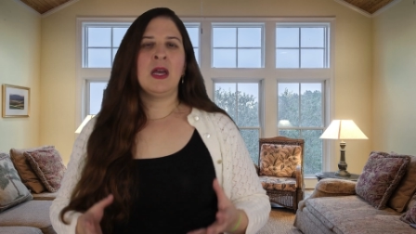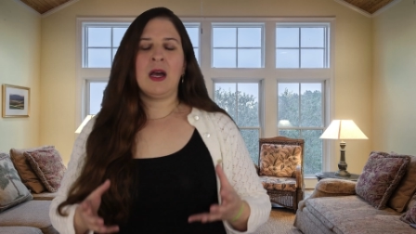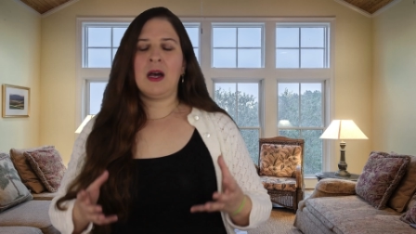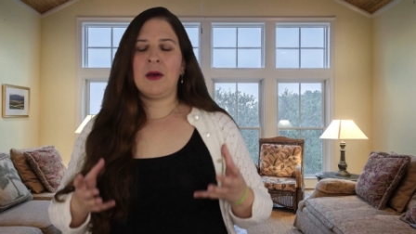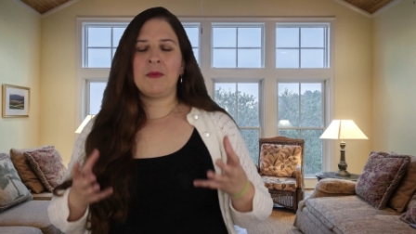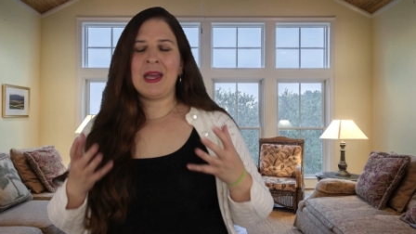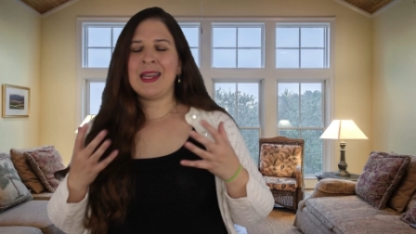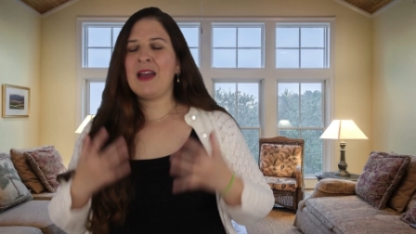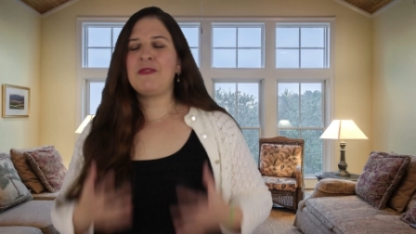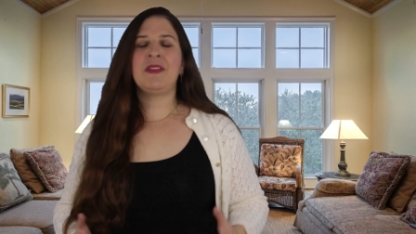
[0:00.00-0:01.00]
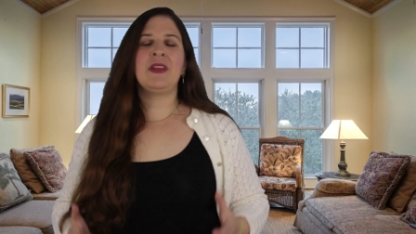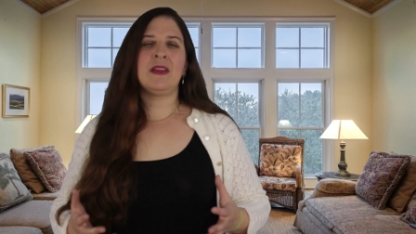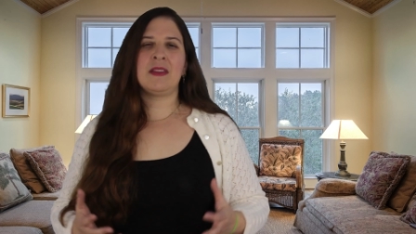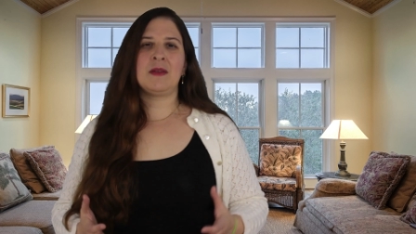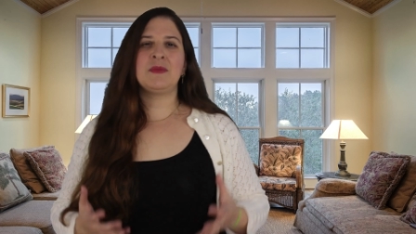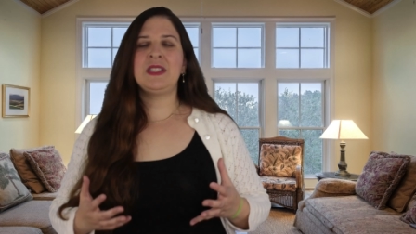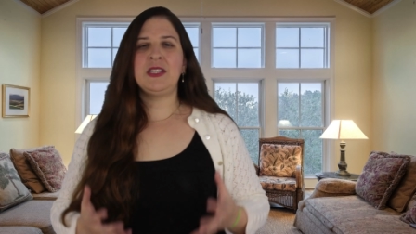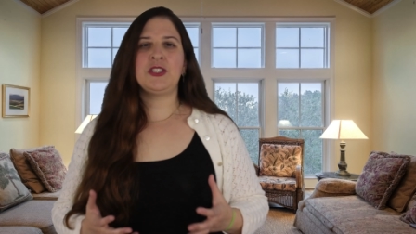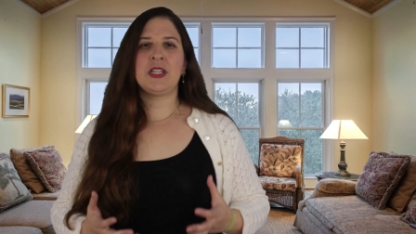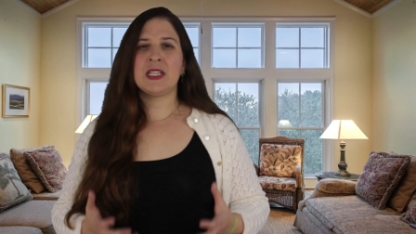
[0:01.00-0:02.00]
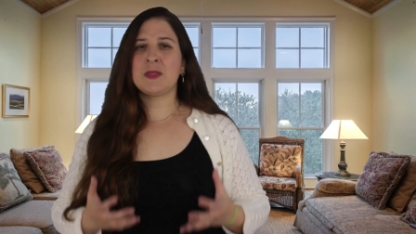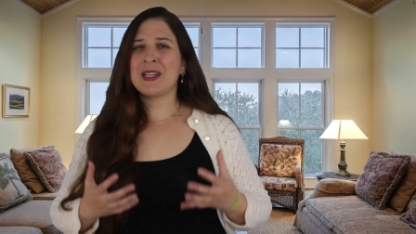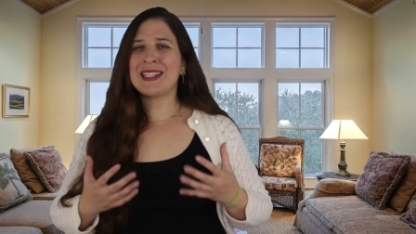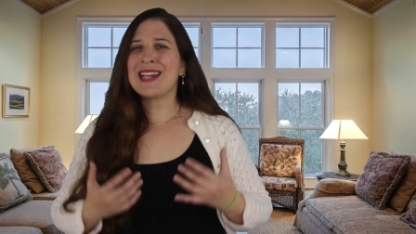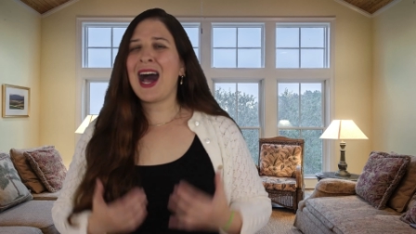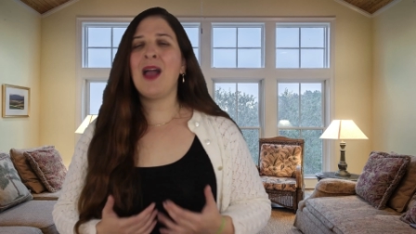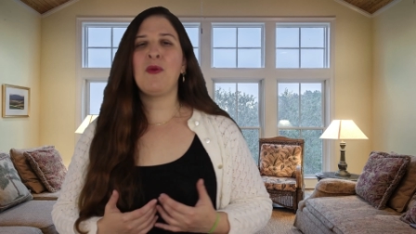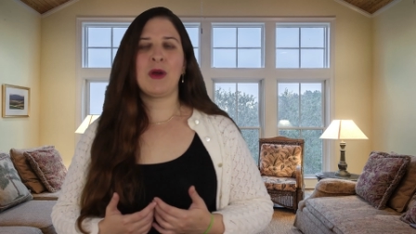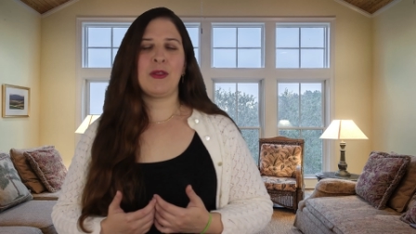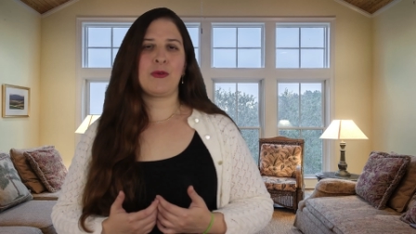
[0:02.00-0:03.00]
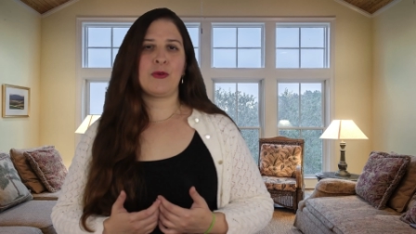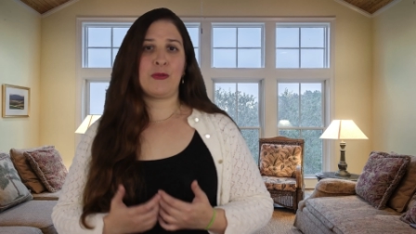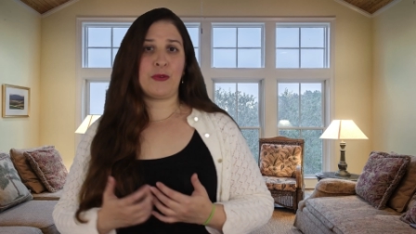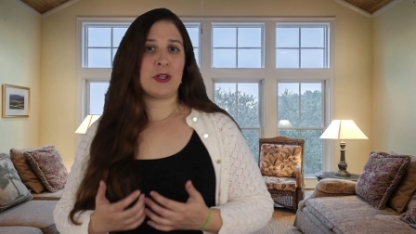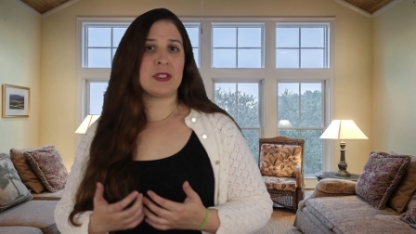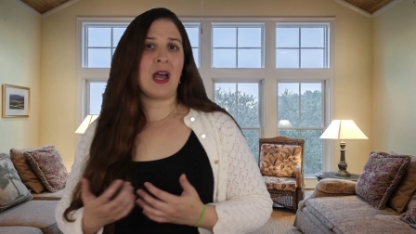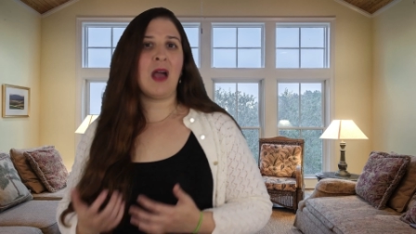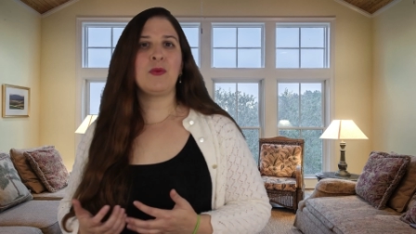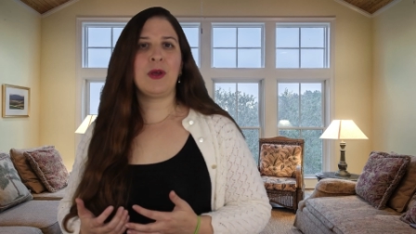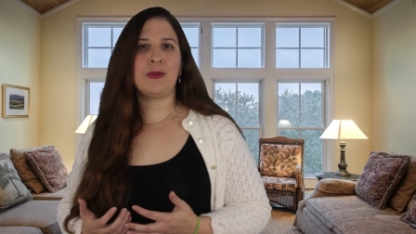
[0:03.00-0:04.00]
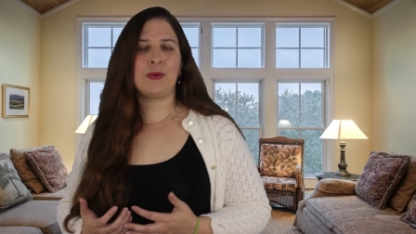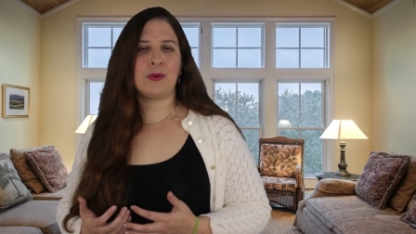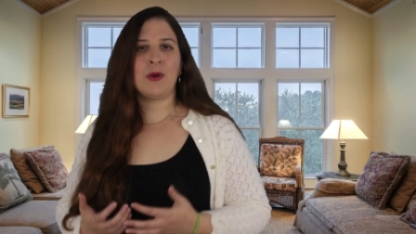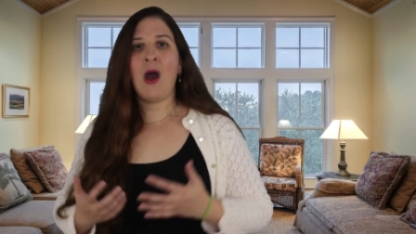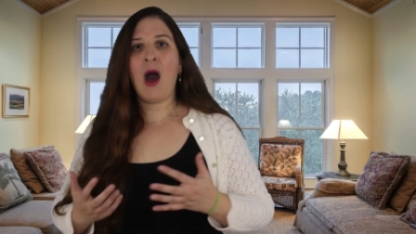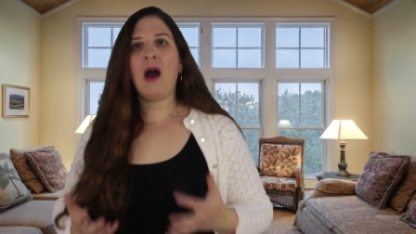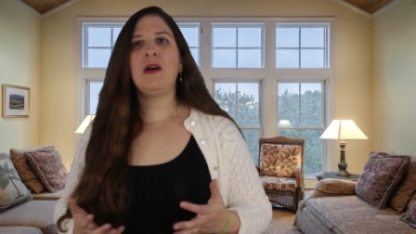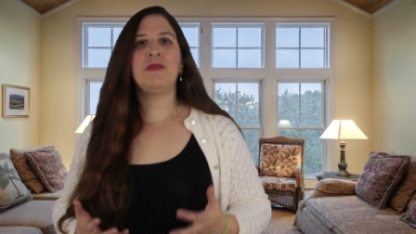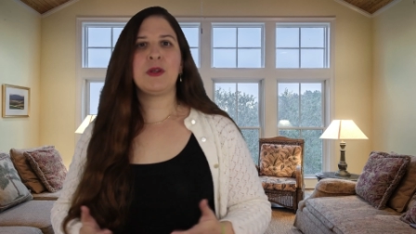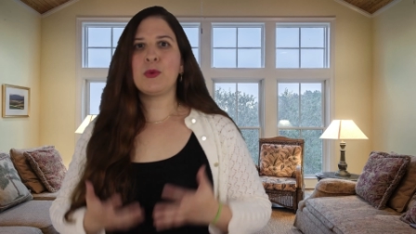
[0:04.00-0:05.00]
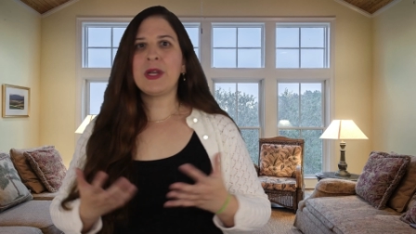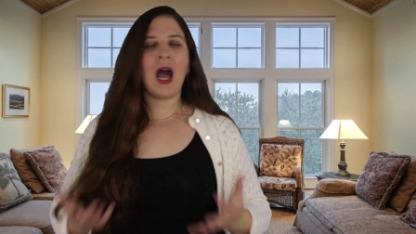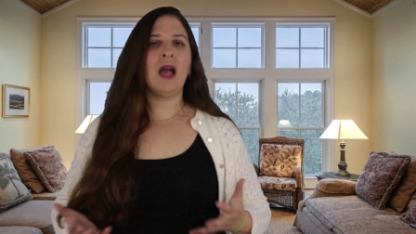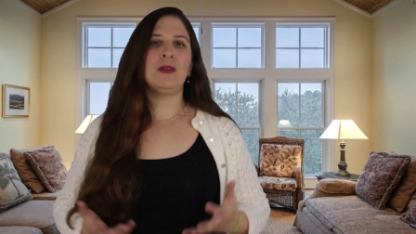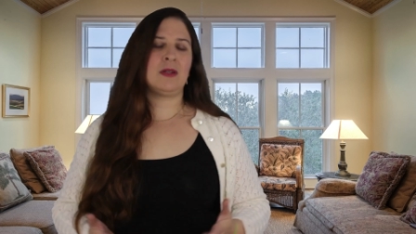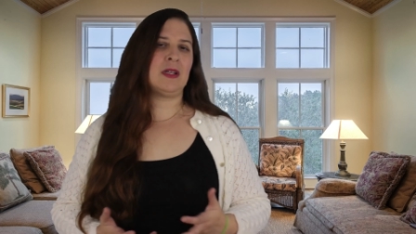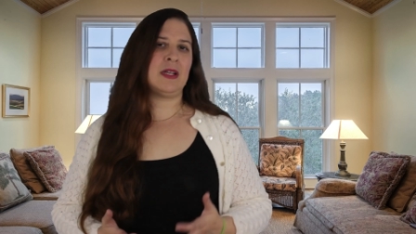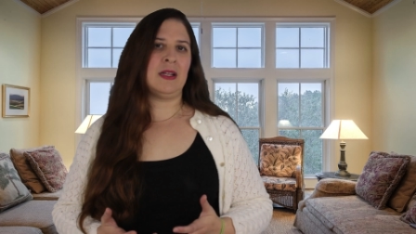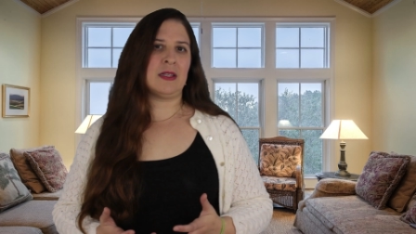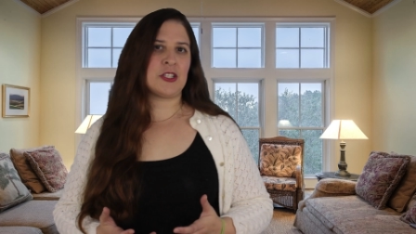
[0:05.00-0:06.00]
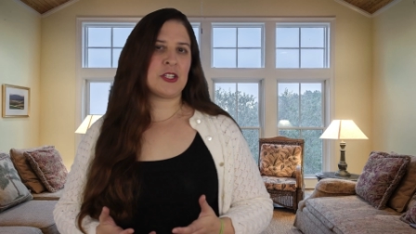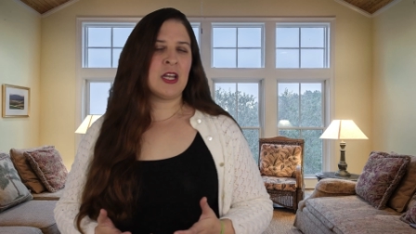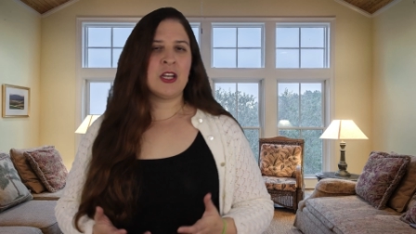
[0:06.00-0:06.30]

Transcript: and everything that I'm teaching is because I went through all of it when I learned English.